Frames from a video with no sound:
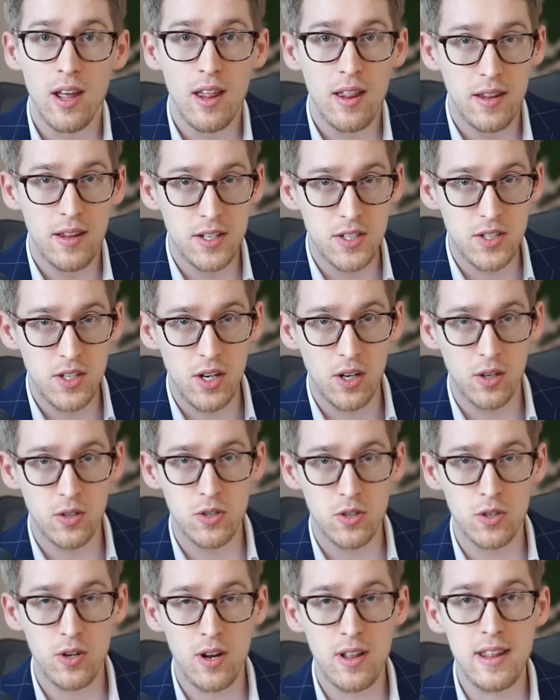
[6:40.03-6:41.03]
this year
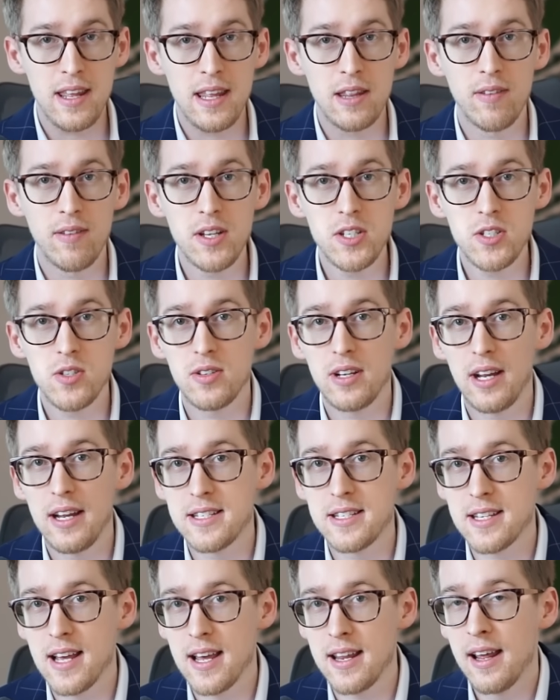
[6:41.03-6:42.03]
during the Investor Day
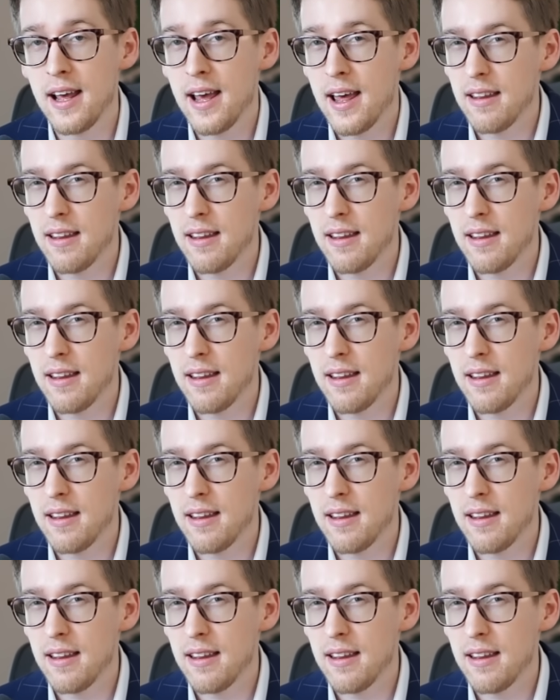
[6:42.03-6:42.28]
said